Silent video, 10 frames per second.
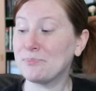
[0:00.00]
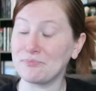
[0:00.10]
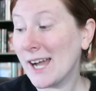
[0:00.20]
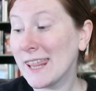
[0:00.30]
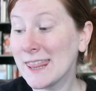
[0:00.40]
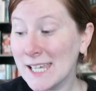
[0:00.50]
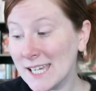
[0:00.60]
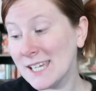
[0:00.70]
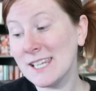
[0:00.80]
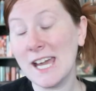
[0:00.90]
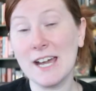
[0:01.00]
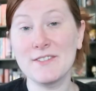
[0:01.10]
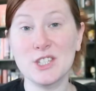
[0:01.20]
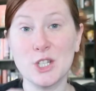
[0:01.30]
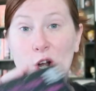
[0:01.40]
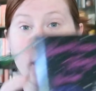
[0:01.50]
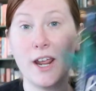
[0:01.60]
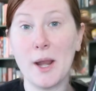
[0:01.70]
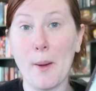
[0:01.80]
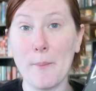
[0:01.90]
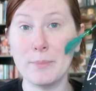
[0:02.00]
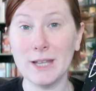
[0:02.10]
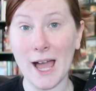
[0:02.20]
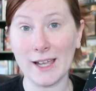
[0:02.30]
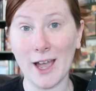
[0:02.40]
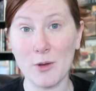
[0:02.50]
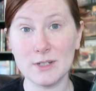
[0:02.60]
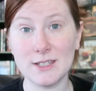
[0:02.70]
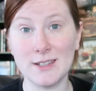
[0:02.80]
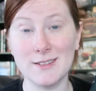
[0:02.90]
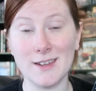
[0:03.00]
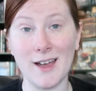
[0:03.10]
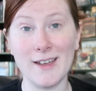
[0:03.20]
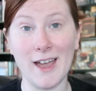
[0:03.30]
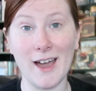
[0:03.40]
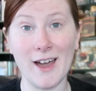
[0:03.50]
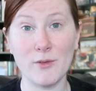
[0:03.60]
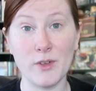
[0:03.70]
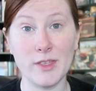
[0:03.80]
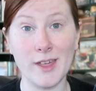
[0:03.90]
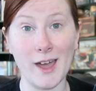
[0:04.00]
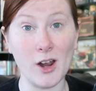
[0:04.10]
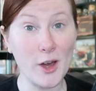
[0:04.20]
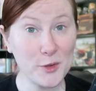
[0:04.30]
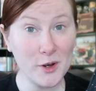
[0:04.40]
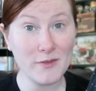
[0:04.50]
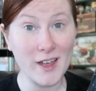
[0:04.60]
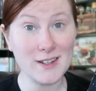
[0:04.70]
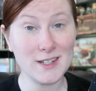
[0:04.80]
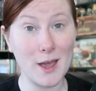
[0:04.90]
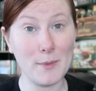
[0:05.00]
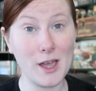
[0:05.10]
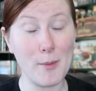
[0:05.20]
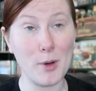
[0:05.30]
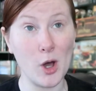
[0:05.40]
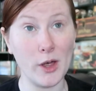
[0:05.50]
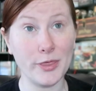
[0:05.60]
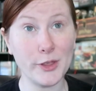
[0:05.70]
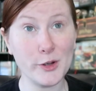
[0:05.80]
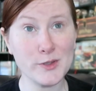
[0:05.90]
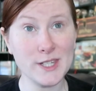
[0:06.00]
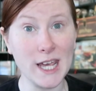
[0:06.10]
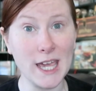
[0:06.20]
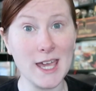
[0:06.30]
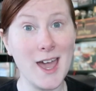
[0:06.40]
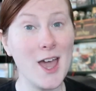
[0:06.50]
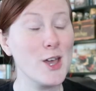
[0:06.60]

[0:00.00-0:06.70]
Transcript: I then have started Blackout since I have that author event coming up on Thursday.